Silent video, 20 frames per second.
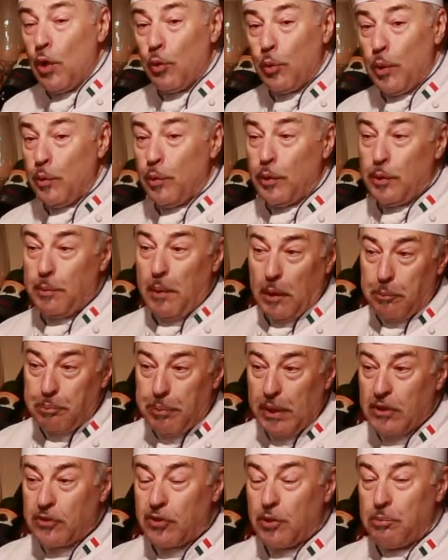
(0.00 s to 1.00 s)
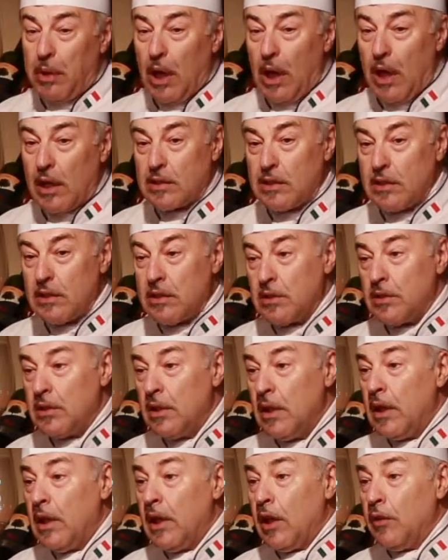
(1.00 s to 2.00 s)
We would make pizza boxes.
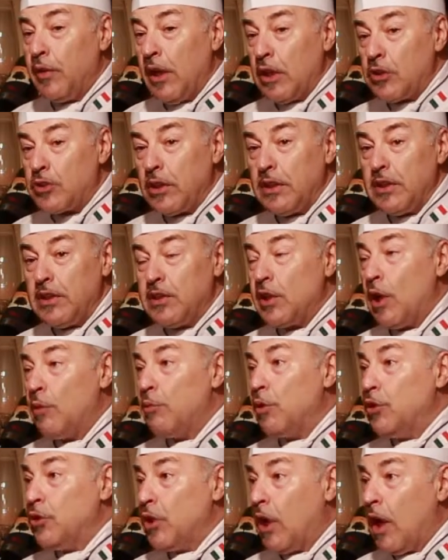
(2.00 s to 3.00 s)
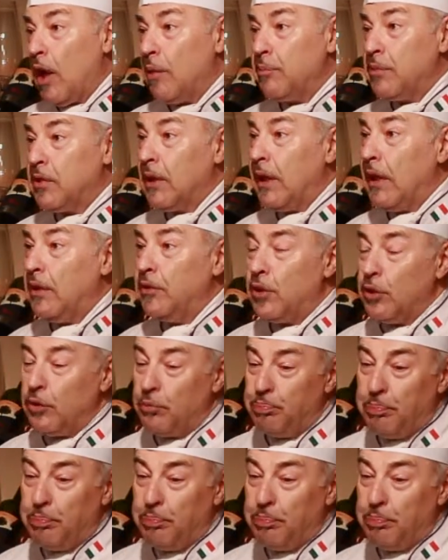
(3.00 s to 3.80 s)
Eventually, summer jobs led to